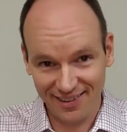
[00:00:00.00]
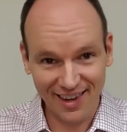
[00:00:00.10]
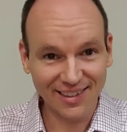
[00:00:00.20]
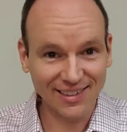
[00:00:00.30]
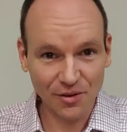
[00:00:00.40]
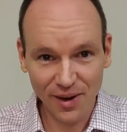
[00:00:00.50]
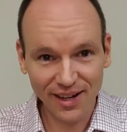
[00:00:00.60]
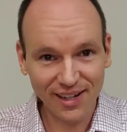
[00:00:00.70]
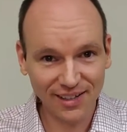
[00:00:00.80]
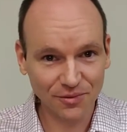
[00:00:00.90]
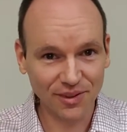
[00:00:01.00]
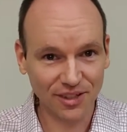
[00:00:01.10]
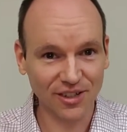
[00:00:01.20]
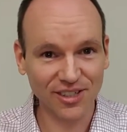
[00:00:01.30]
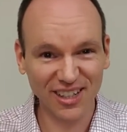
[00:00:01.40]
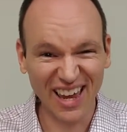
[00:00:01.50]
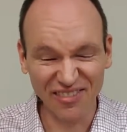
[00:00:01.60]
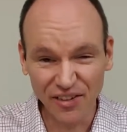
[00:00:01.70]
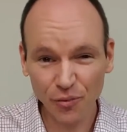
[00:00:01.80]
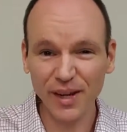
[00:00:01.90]
That's the way it is with the Christian
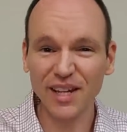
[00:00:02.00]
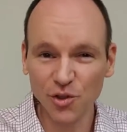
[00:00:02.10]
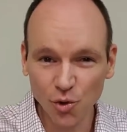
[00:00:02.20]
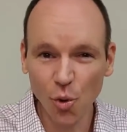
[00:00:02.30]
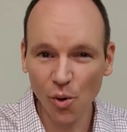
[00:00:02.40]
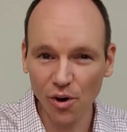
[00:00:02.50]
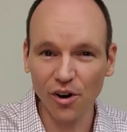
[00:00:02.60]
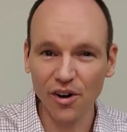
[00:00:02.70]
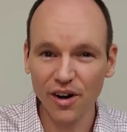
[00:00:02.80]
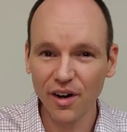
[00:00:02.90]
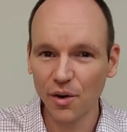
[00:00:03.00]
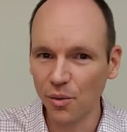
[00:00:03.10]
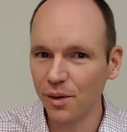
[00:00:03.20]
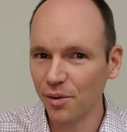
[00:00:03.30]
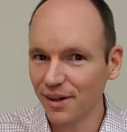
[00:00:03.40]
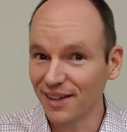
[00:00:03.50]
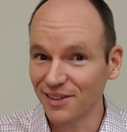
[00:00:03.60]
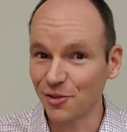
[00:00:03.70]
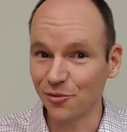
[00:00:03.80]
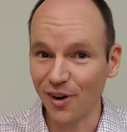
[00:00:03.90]
life. If we endure, we will
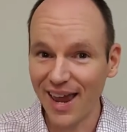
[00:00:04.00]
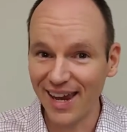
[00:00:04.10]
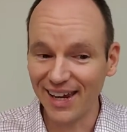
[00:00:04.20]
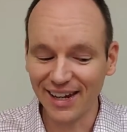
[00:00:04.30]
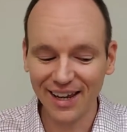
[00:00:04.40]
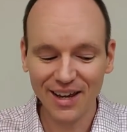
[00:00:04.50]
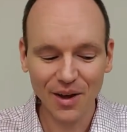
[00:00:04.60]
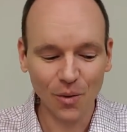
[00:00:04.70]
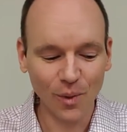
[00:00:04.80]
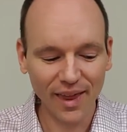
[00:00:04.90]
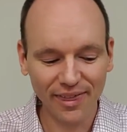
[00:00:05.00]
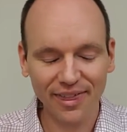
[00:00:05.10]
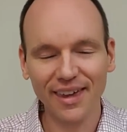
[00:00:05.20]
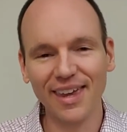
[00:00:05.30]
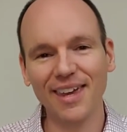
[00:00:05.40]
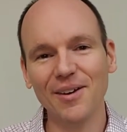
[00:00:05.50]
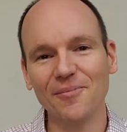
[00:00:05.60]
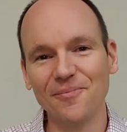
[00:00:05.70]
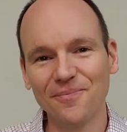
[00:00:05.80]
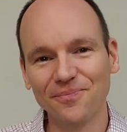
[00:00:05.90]
get to reign with
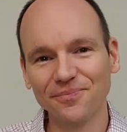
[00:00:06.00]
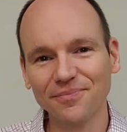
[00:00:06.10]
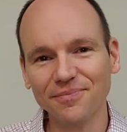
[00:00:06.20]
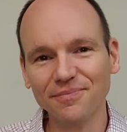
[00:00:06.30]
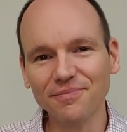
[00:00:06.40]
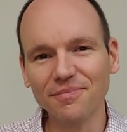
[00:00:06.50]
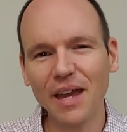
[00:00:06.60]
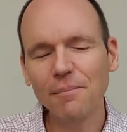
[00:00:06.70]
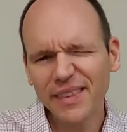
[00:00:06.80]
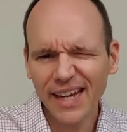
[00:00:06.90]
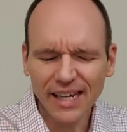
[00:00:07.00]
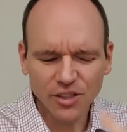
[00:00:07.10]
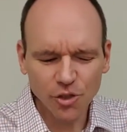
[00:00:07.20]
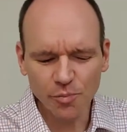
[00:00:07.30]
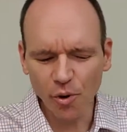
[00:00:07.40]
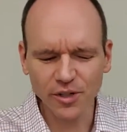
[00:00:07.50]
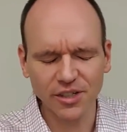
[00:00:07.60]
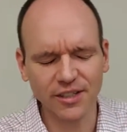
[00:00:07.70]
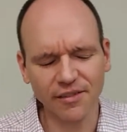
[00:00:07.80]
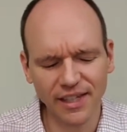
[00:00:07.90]
Him. But the next two
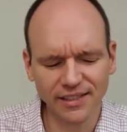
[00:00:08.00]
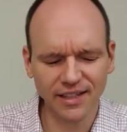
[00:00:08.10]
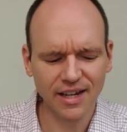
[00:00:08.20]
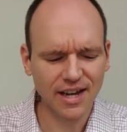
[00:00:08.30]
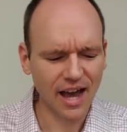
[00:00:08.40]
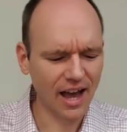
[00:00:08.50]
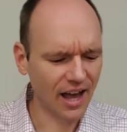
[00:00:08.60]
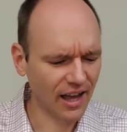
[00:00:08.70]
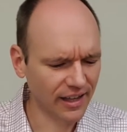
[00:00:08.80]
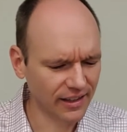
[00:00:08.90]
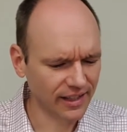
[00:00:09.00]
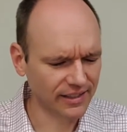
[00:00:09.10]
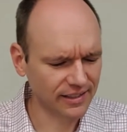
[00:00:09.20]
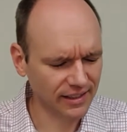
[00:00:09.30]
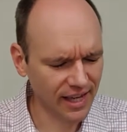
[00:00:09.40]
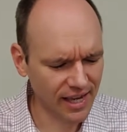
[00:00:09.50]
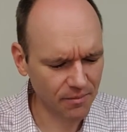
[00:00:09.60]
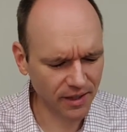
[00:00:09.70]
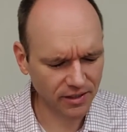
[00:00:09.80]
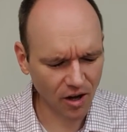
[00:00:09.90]
portions of this this
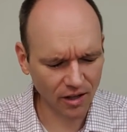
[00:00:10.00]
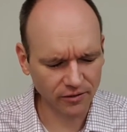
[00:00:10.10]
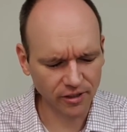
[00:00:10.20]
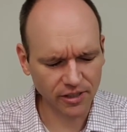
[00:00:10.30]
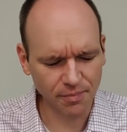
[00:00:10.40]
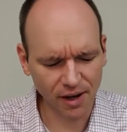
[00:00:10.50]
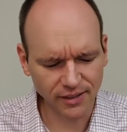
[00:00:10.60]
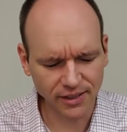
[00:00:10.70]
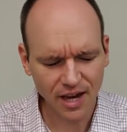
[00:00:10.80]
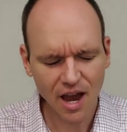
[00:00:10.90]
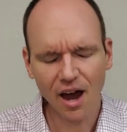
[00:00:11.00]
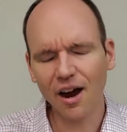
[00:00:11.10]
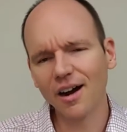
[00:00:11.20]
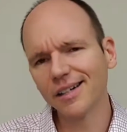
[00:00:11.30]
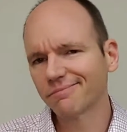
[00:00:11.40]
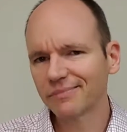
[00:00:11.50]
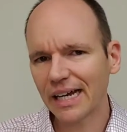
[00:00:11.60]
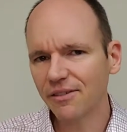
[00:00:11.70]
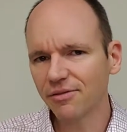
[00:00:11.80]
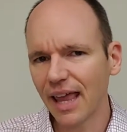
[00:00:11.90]
hymn, this call and response, are
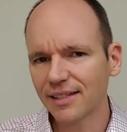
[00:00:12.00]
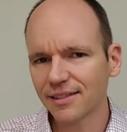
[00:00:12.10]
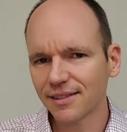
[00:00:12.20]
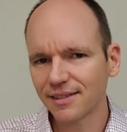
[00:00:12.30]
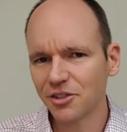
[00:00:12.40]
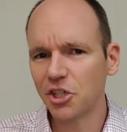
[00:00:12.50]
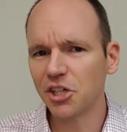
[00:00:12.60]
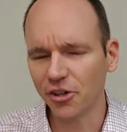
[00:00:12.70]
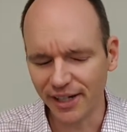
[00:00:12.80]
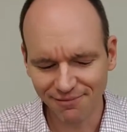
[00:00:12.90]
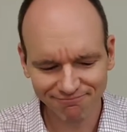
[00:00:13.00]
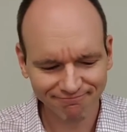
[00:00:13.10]
kind of less cheery.